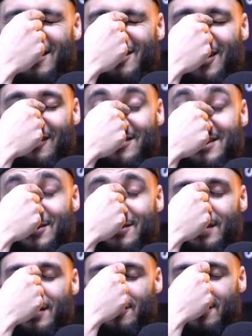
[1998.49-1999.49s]
you know, have you seen those
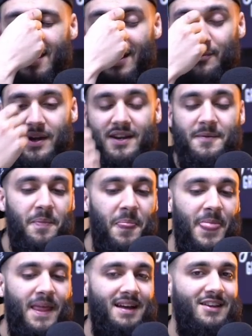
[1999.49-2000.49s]
videos online when
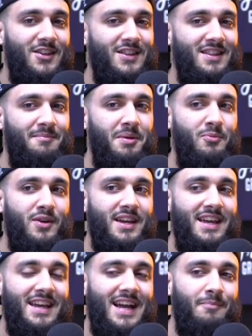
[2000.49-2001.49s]
people
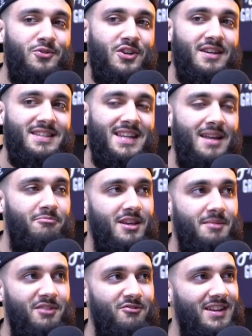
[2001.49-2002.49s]
can capture a
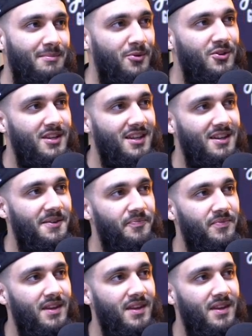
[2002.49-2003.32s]
celebrity being really moody?